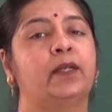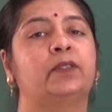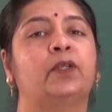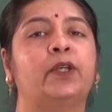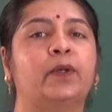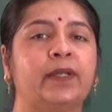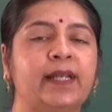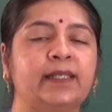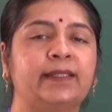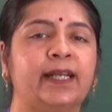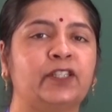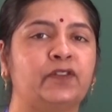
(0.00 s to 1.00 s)
So
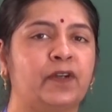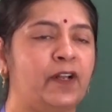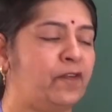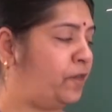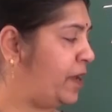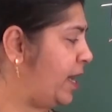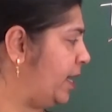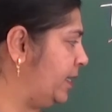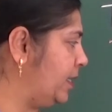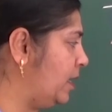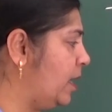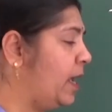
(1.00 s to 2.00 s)
unisexual
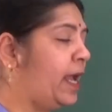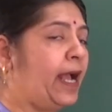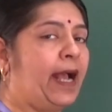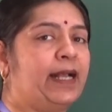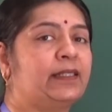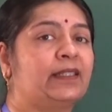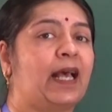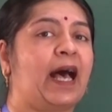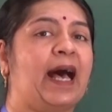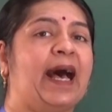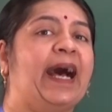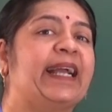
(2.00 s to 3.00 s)
flower has
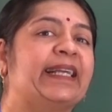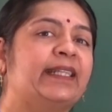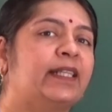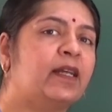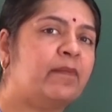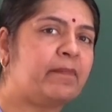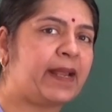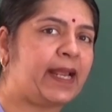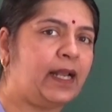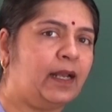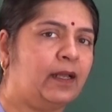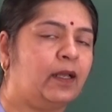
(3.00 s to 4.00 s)
either male